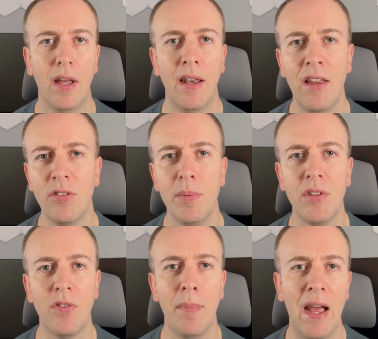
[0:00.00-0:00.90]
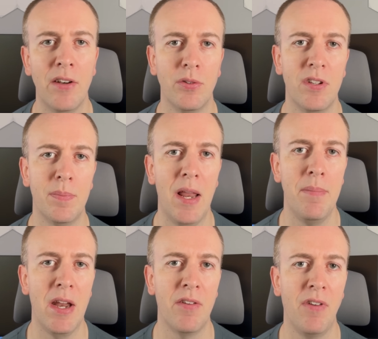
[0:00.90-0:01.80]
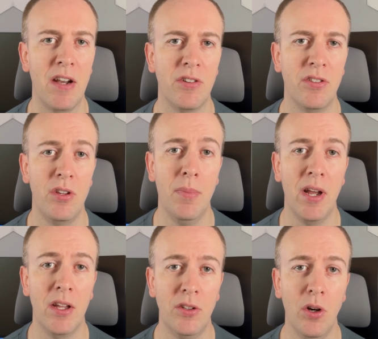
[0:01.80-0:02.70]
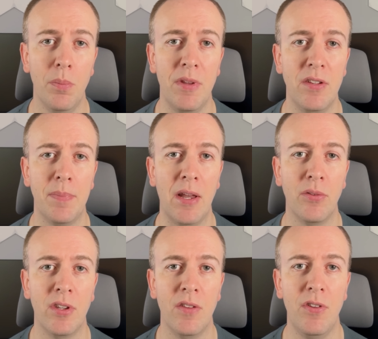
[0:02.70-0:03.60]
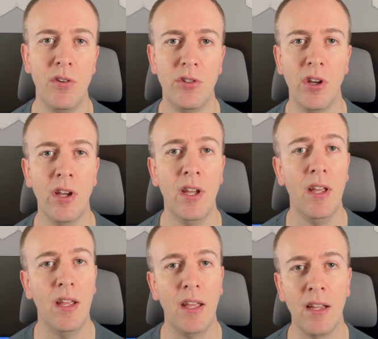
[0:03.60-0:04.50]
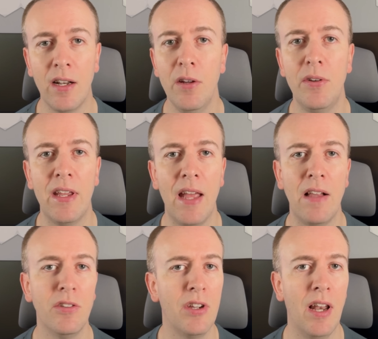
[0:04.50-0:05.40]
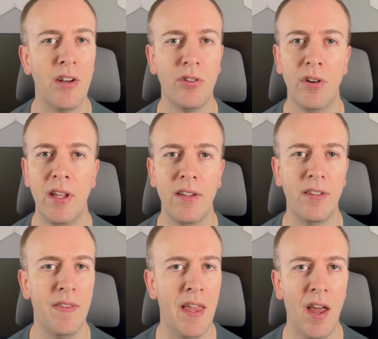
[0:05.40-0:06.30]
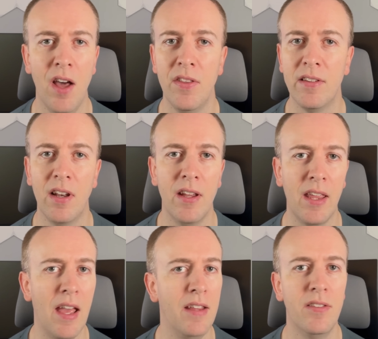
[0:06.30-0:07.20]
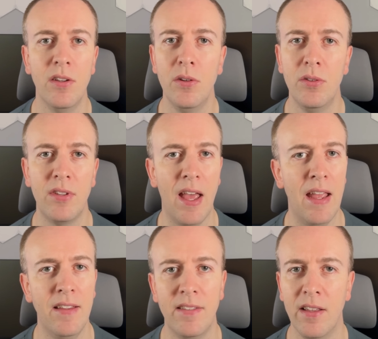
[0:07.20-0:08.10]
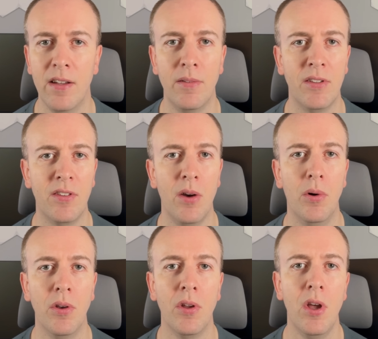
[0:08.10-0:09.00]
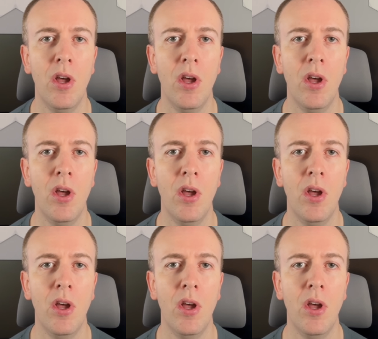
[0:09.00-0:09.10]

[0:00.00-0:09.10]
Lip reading: Announcements from actual display manufacturers who might adopt these panels in the future, including LG Electronics and then others like Asus, Acer and so on,